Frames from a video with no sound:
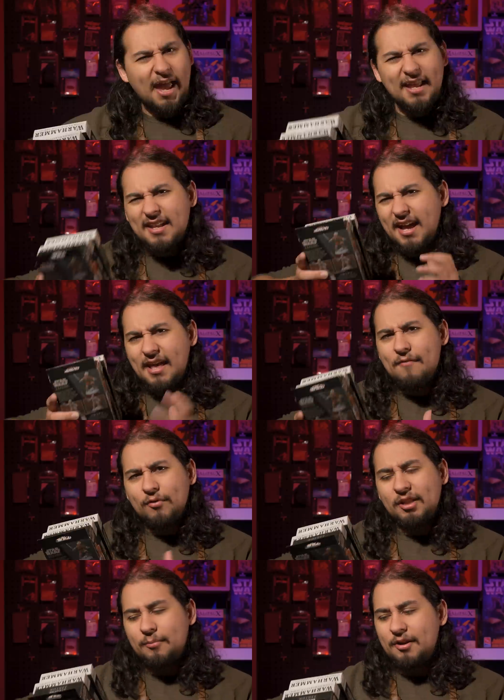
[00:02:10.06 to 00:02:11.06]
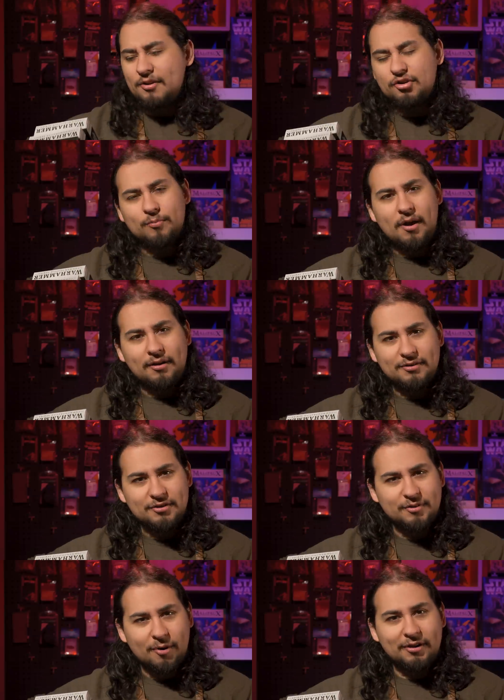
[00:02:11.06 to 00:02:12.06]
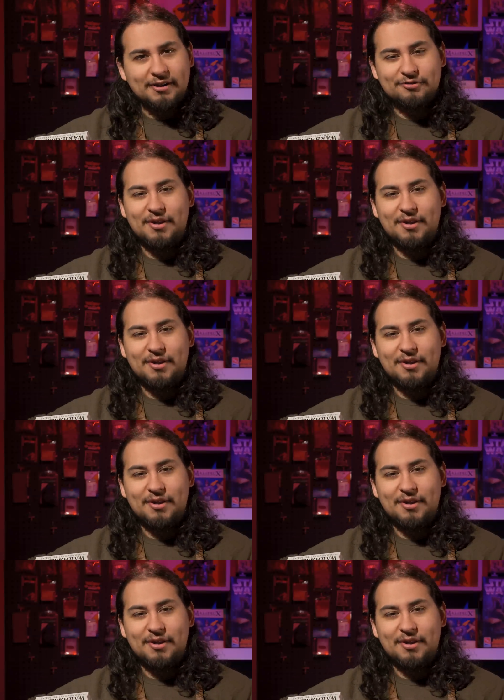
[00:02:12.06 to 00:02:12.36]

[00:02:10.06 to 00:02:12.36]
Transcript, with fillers: And not every limited edition model is just a marketing